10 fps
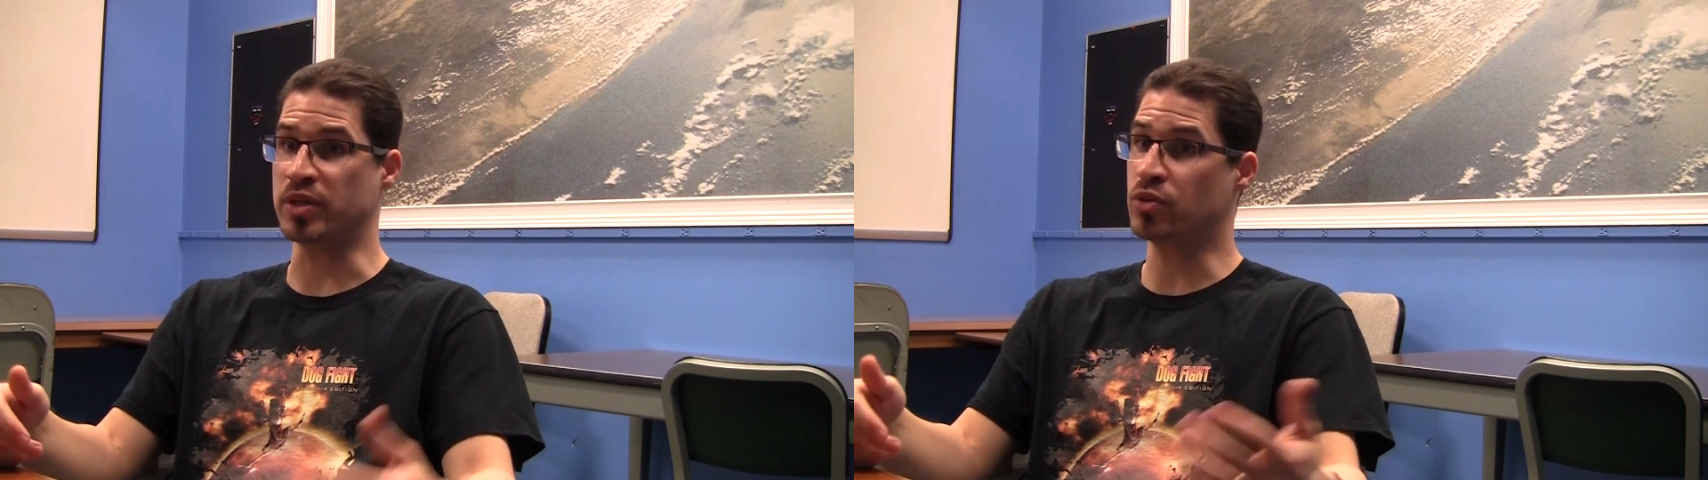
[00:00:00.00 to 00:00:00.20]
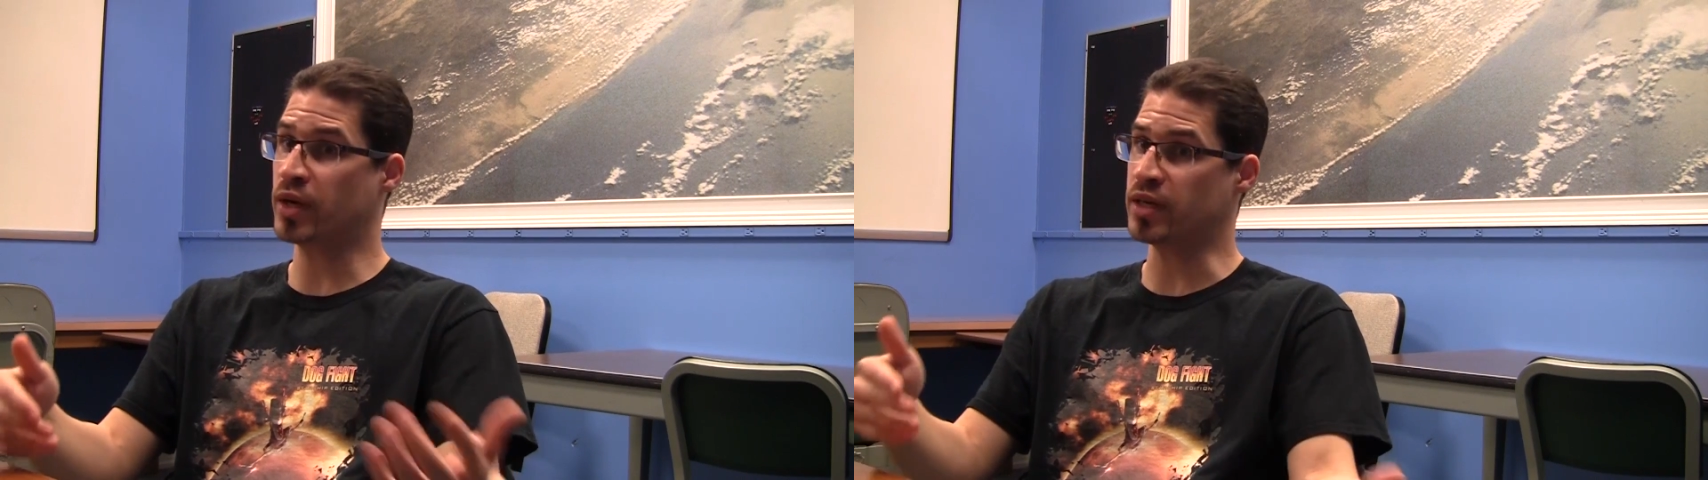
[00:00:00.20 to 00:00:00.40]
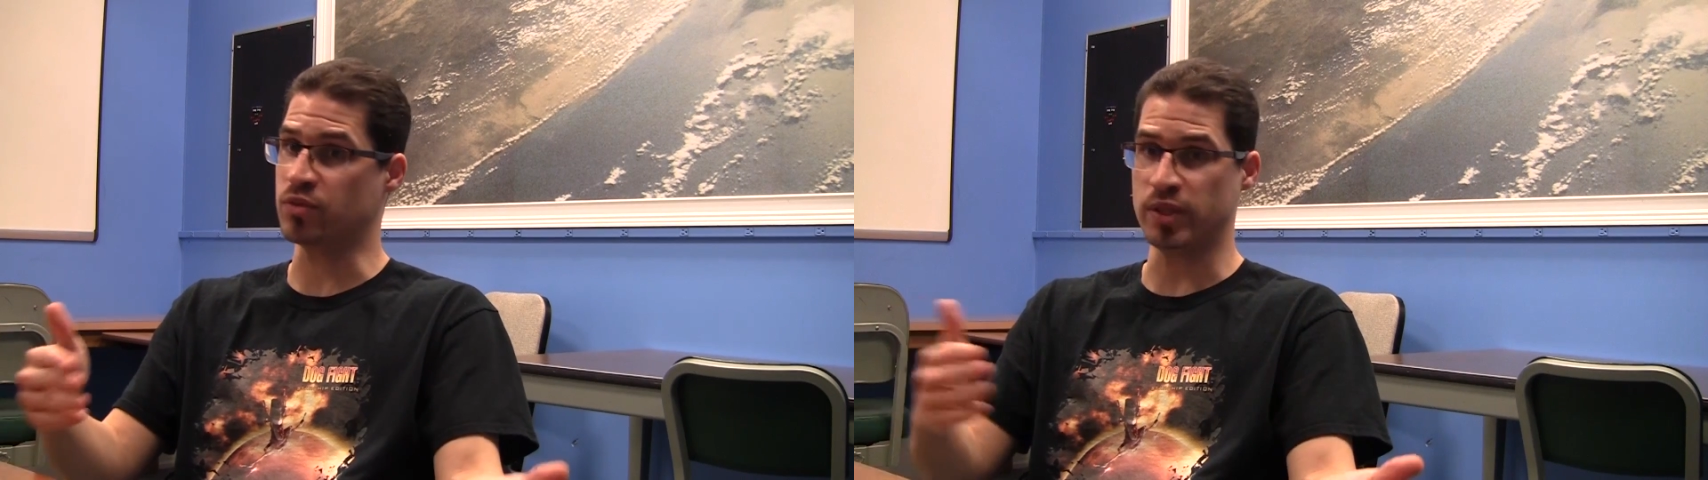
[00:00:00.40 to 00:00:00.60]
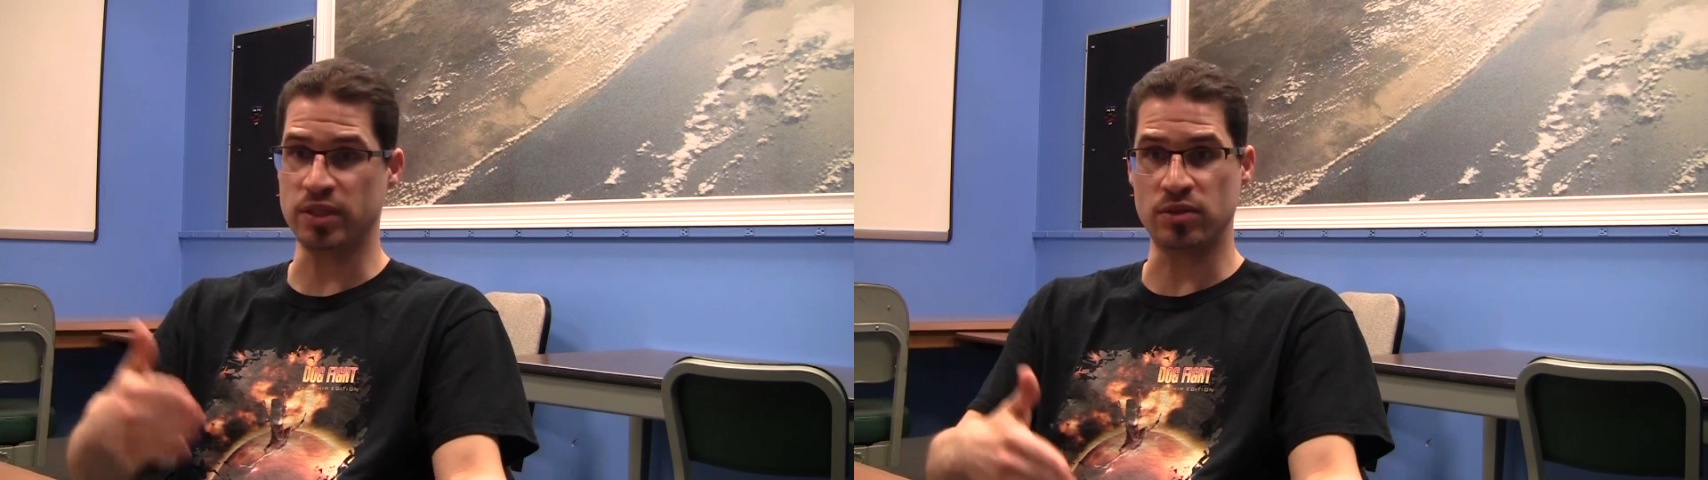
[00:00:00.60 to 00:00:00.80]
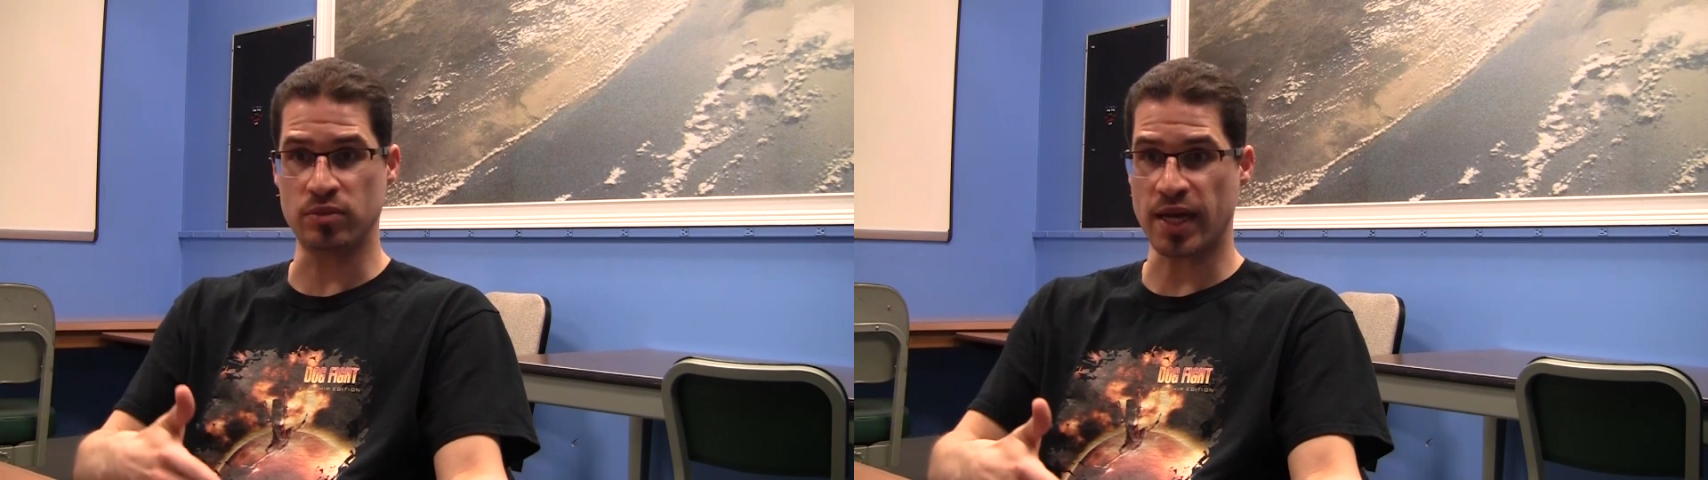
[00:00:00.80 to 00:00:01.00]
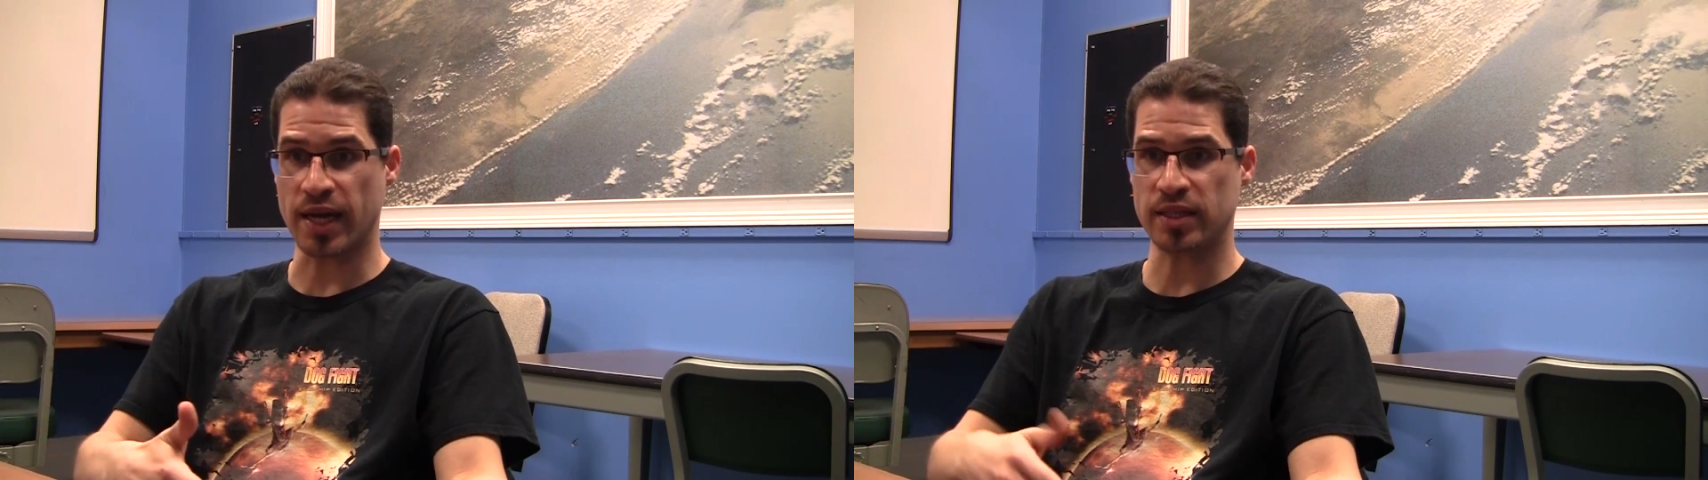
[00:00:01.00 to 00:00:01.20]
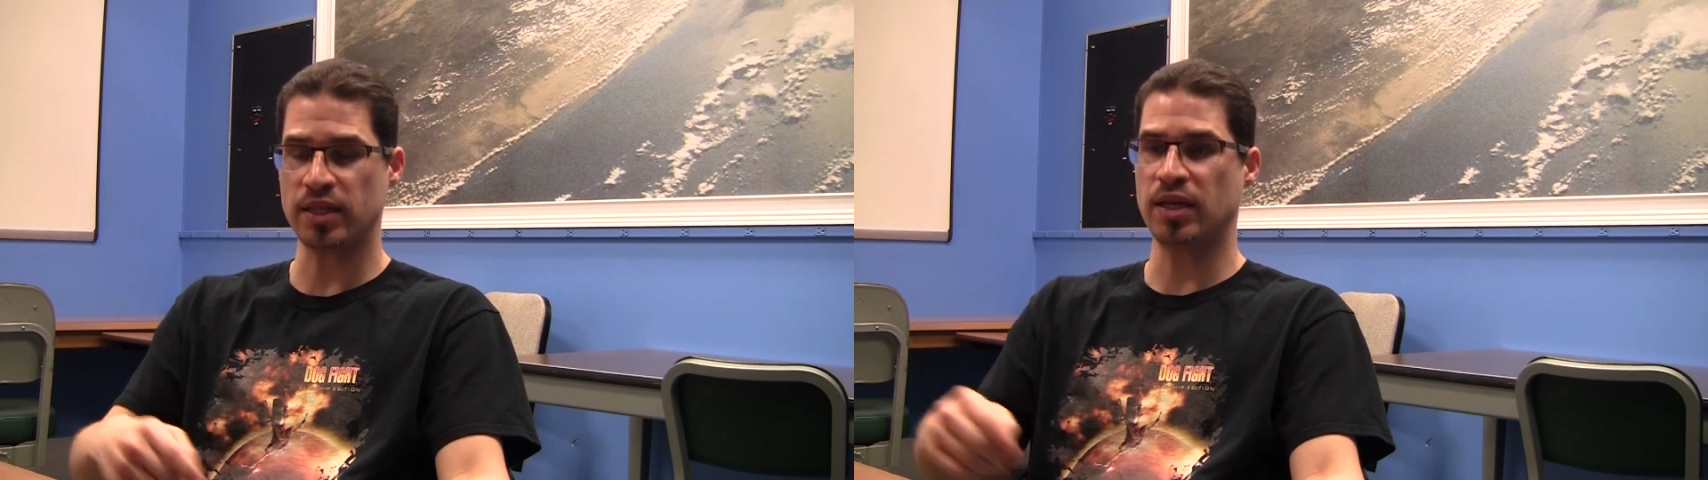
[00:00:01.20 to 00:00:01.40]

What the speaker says: be great if we could do that.